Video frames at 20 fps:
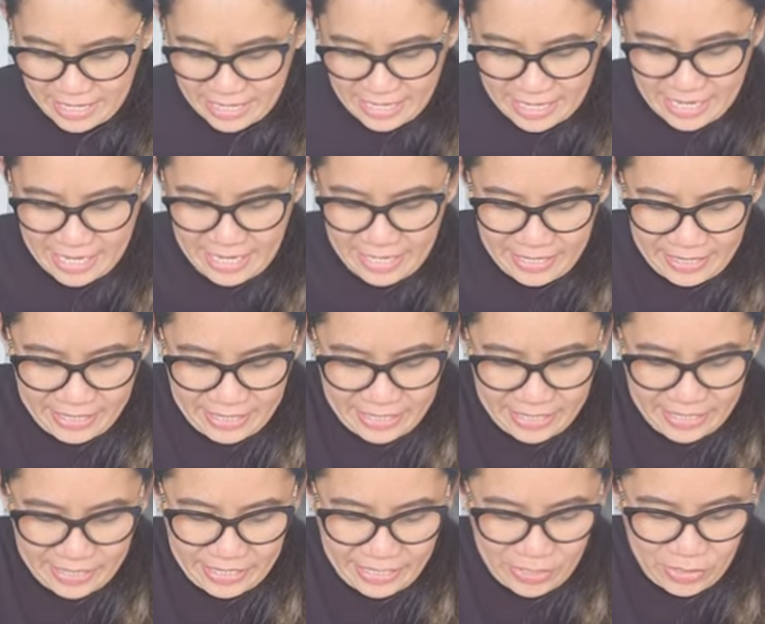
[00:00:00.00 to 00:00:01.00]
Okay,
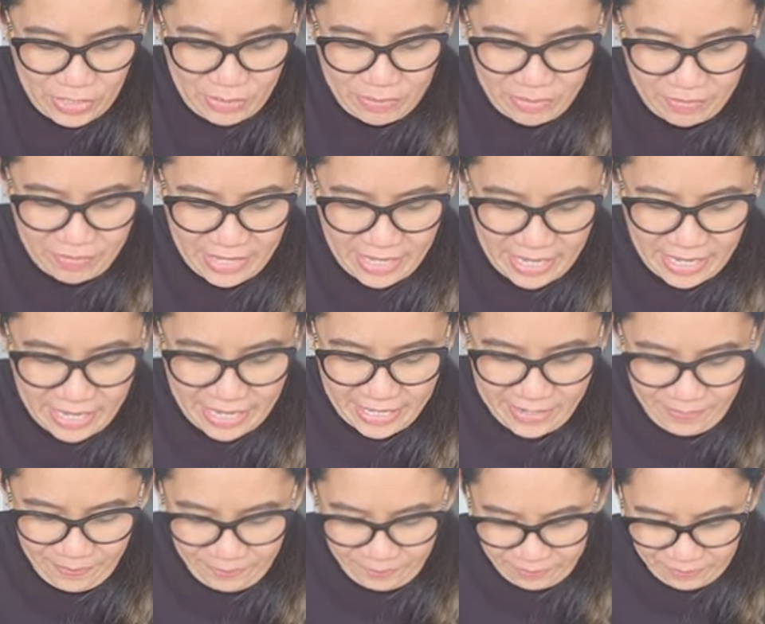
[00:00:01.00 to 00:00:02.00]
let's remove the
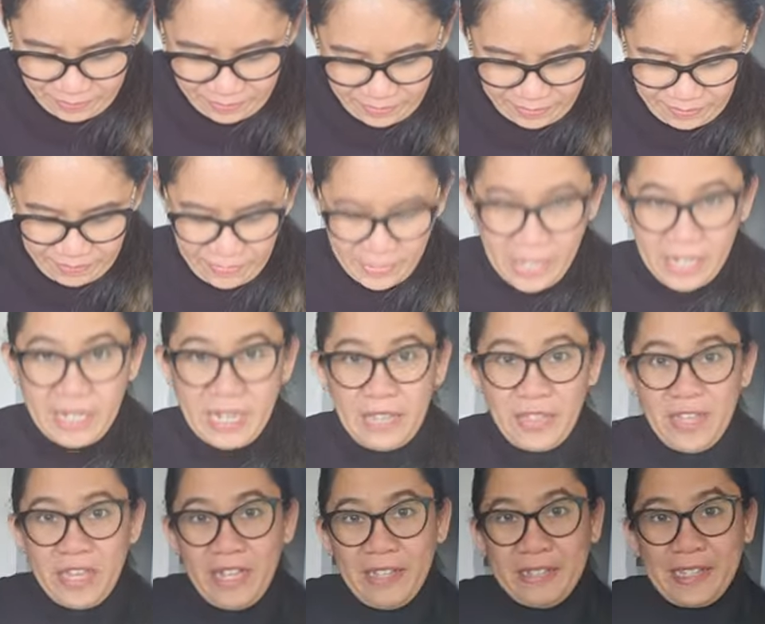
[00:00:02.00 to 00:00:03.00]
item.
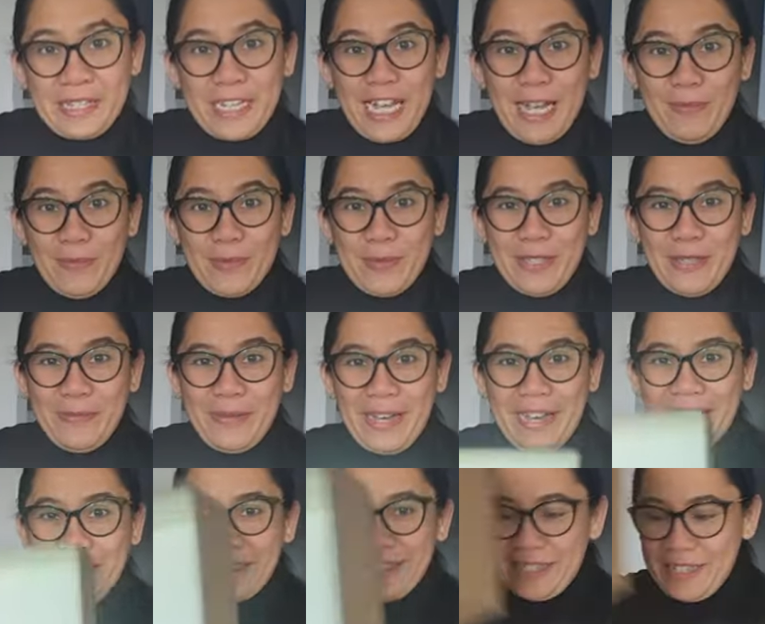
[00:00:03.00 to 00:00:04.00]
Nothing else comes with a
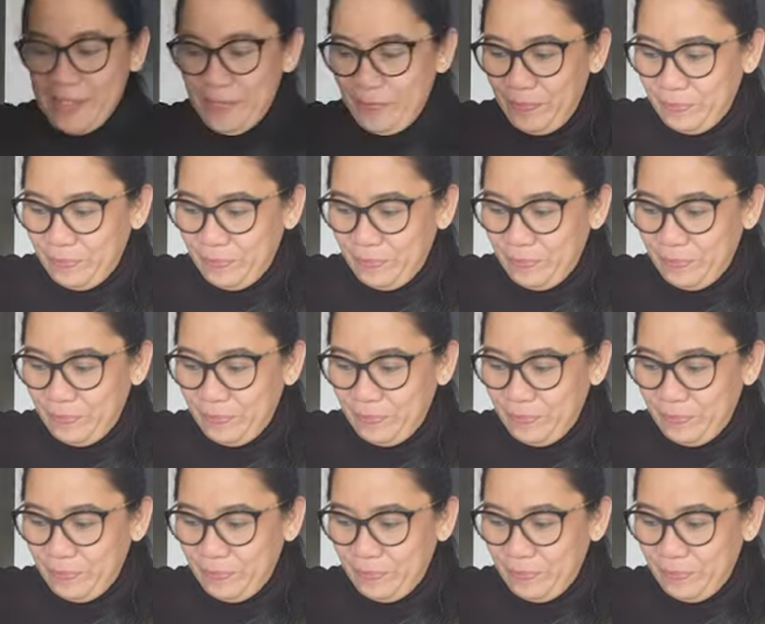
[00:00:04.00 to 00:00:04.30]
box.